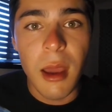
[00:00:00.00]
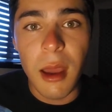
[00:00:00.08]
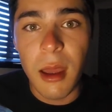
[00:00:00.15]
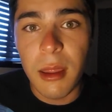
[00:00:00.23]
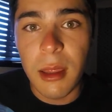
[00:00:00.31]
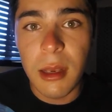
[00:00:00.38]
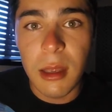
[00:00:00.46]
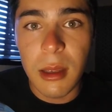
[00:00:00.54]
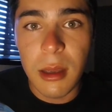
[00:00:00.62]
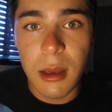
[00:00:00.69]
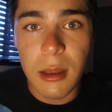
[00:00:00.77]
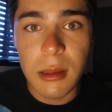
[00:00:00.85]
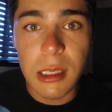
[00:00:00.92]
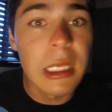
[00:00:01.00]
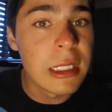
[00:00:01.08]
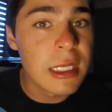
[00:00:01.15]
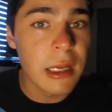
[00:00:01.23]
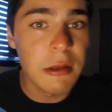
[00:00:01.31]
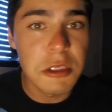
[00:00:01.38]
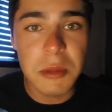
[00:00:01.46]
And then he
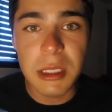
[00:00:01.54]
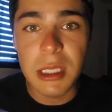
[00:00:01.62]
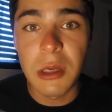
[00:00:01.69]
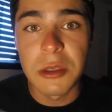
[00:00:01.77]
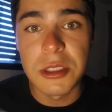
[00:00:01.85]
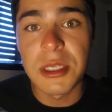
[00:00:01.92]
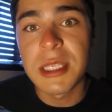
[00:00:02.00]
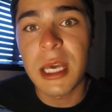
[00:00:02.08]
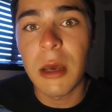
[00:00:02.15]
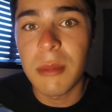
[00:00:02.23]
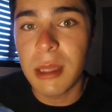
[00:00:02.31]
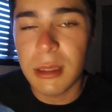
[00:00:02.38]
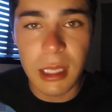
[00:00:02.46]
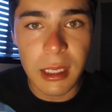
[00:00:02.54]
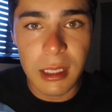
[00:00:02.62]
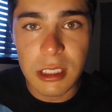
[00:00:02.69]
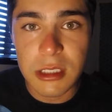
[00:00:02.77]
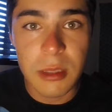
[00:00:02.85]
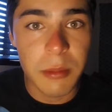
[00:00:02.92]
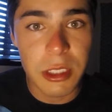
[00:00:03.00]
tells me, he goes on telling me that I
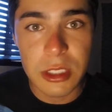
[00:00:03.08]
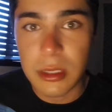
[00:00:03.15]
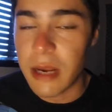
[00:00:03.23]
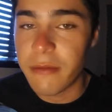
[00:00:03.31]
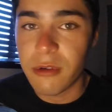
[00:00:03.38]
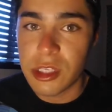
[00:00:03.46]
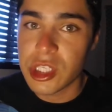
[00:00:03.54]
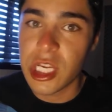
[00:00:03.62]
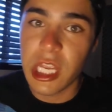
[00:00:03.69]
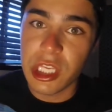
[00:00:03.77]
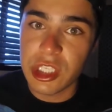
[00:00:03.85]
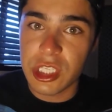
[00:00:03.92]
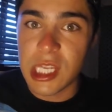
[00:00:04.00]
guess the bus driver changed the